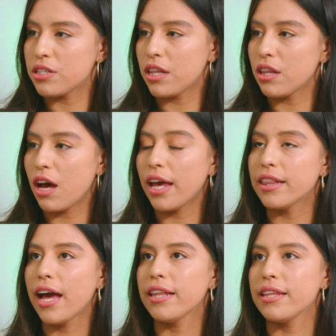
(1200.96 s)
I thought, and
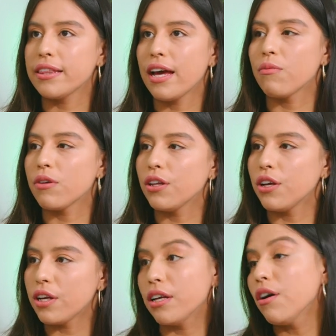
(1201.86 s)
I think that really
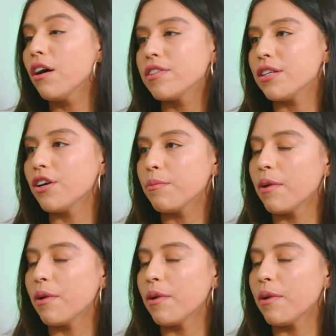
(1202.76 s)
it obviously hurt my